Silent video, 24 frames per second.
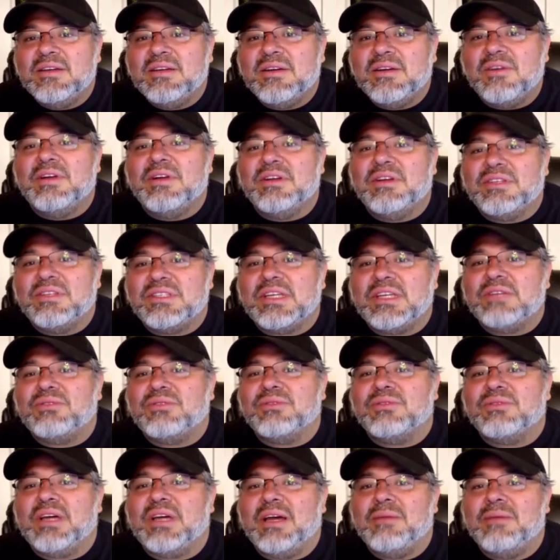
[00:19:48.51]
Over here,
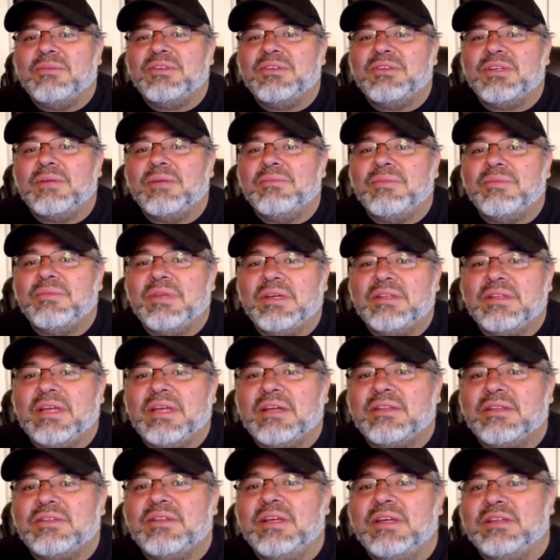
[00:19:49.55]
Central Time or something, that
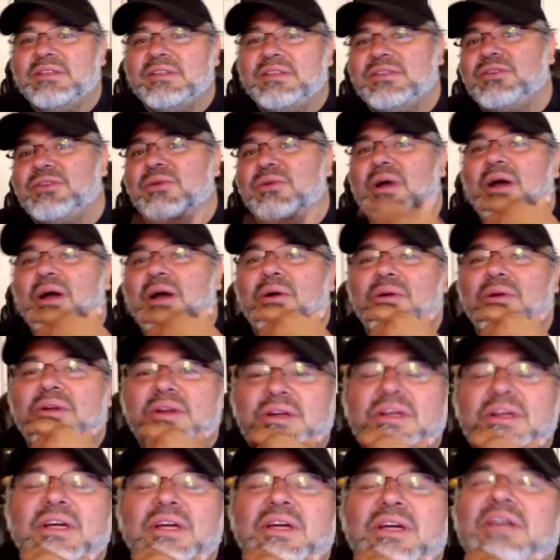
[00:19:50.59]
2-hour
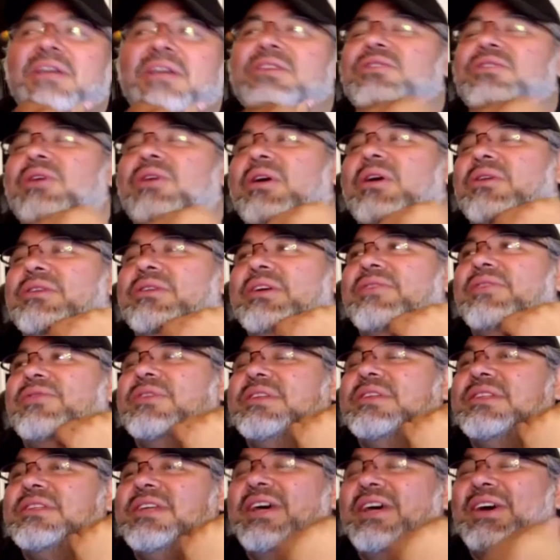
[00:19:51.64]

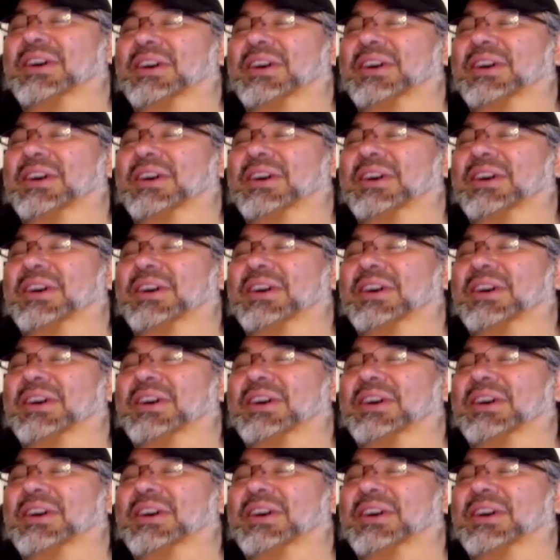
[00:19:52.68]
difference.